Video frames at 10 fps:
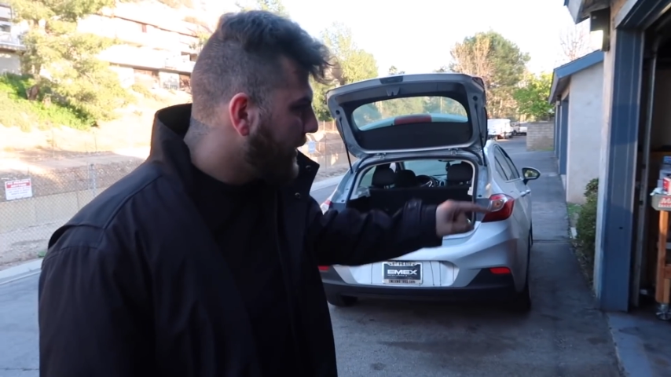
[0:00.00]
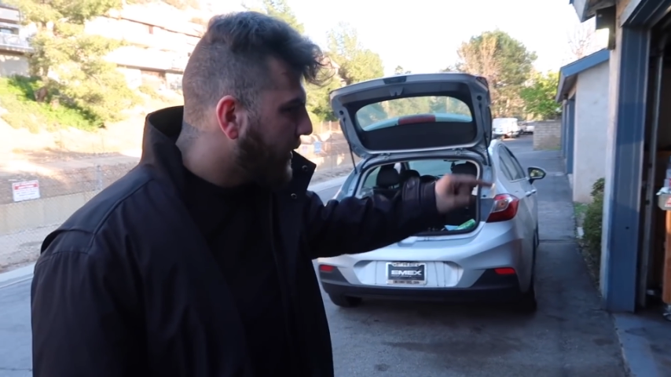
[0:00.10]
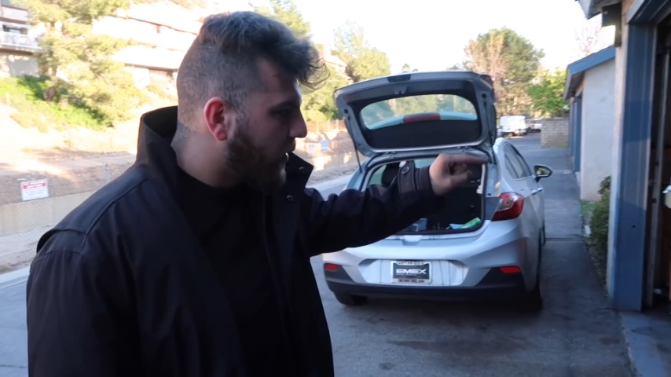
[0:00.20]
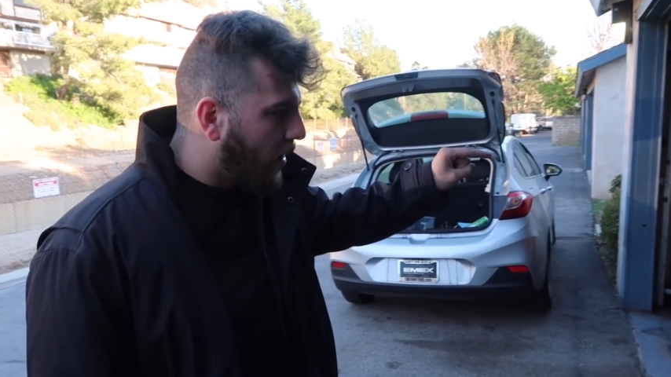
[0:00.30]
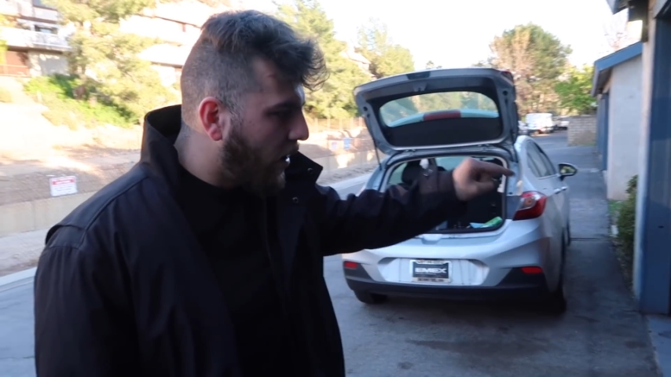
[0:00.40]
they
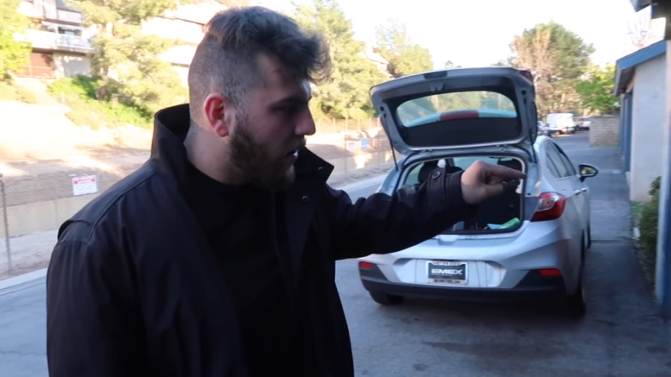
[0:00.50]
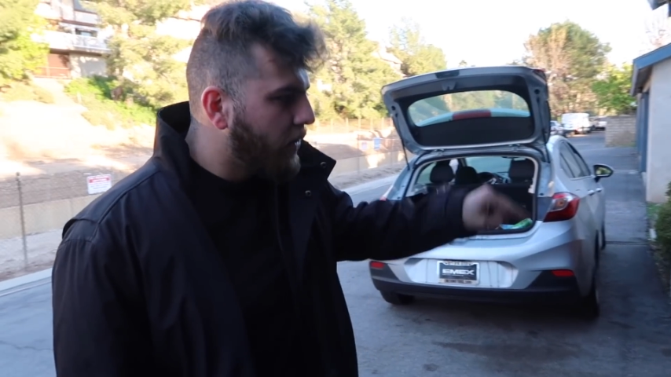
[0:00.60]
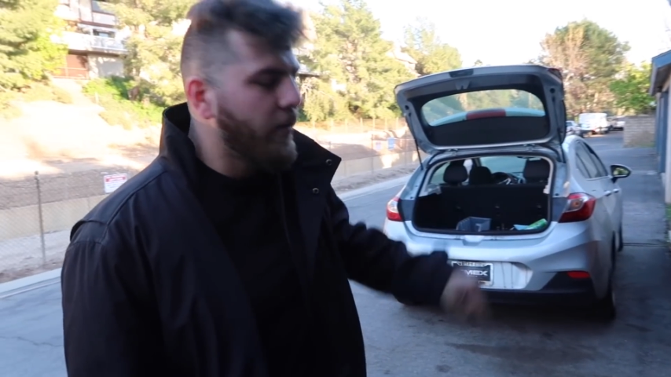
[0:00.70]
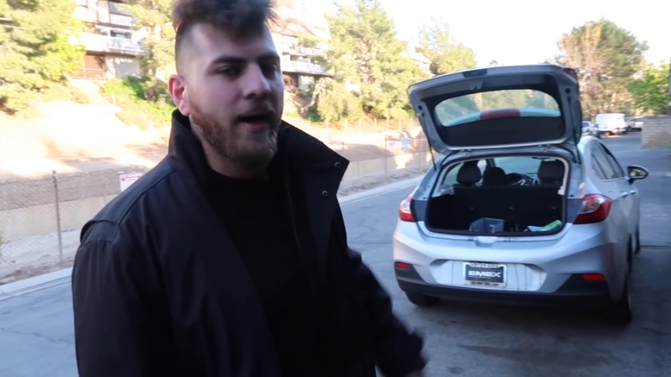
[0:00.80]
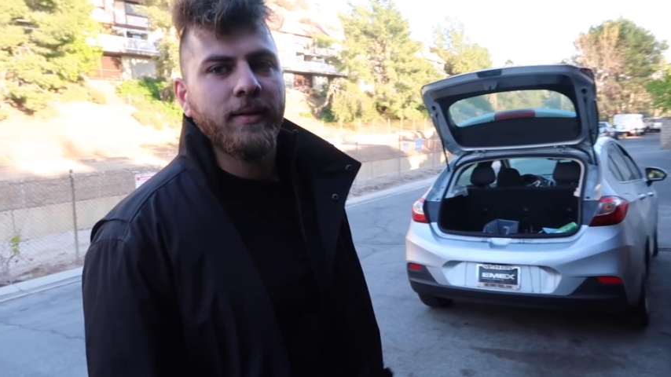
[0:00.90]
are all
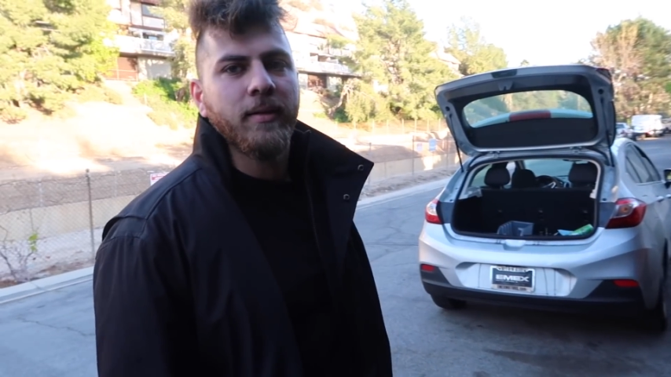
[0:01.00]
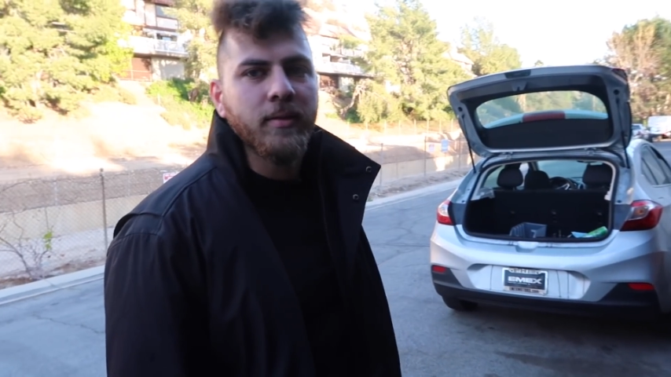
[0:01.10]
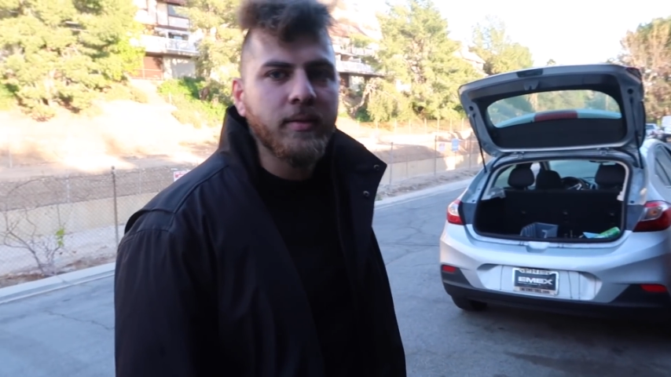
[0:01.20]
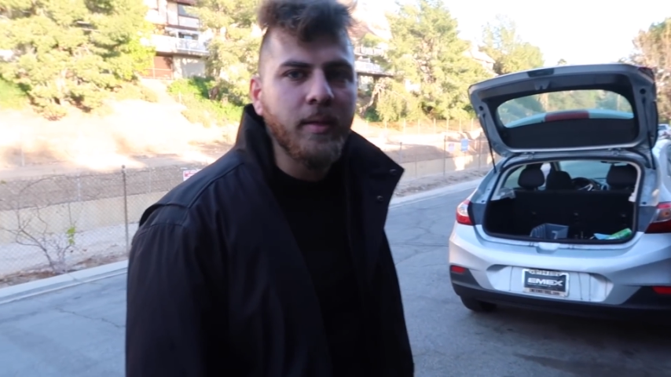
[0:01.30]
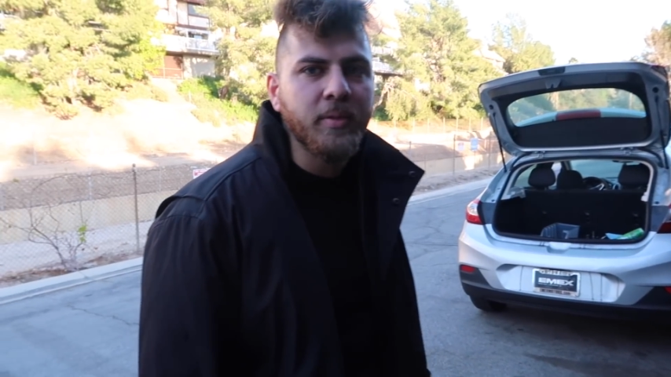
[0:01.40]
cracked at
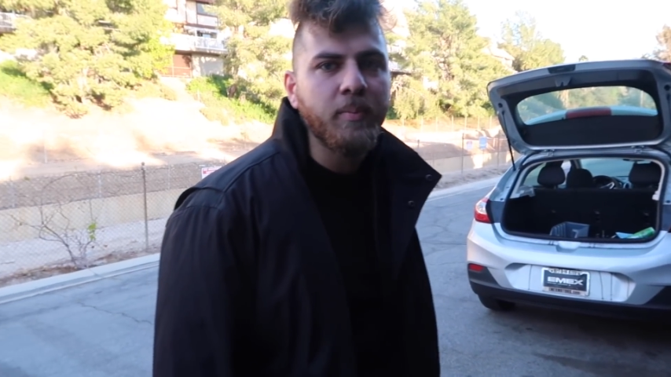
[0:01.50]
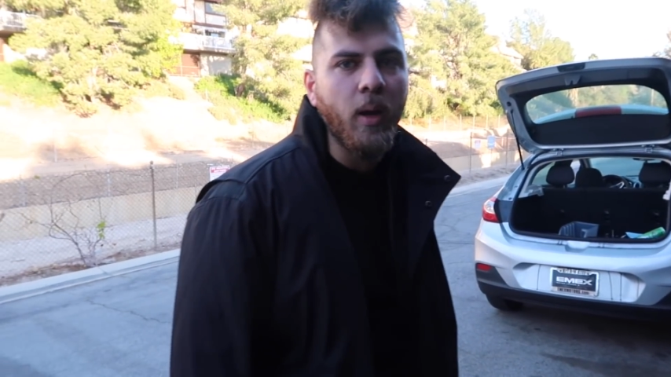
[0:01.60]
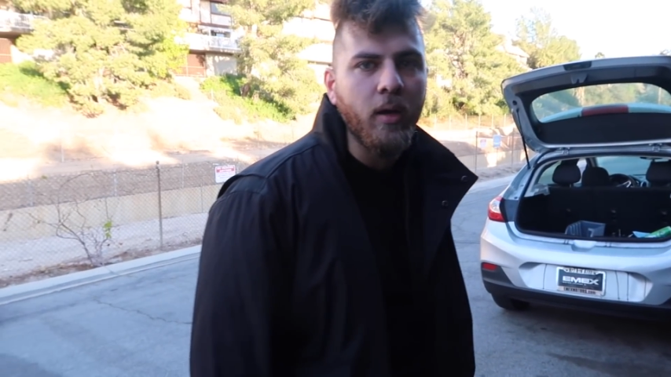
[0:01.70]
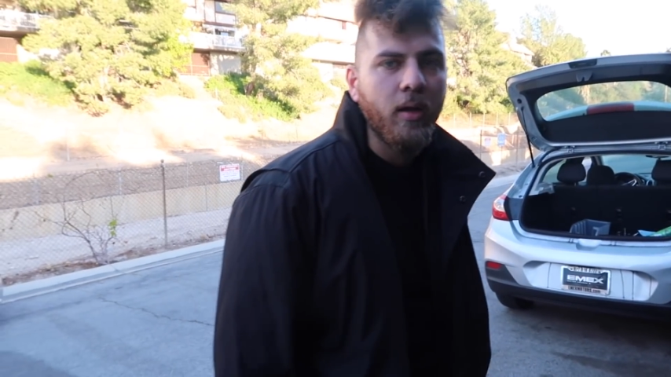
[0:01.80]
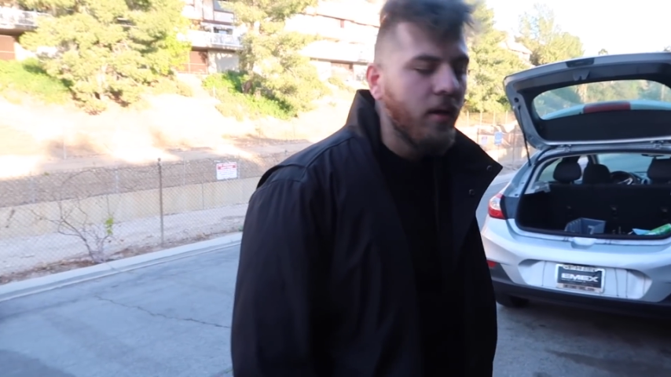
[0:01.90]
the same spot.